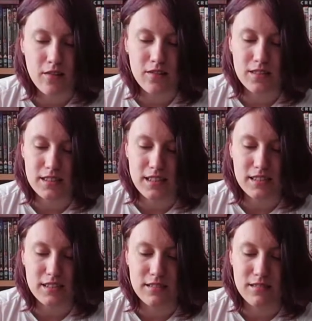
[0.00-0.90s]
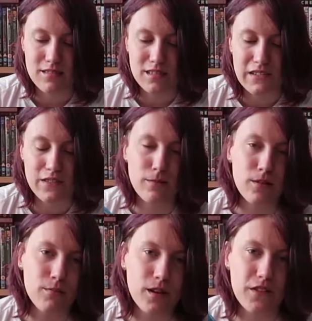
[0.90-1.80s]
Honestly, it's definitely
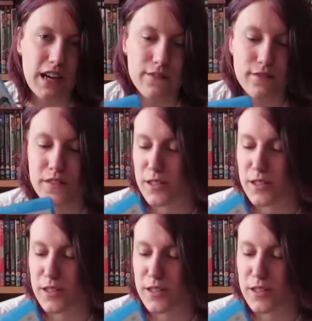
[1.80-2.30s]
one of my favourite